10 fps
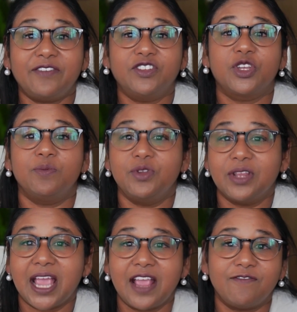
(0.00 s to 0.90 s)
have to
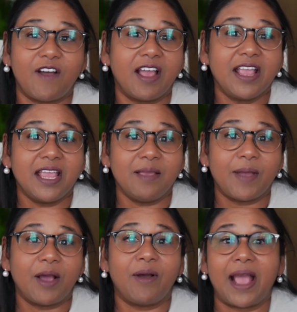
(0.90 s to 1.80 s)
communicate via
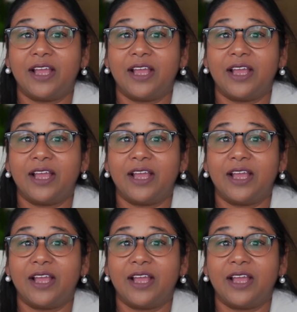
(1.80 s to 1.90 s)
email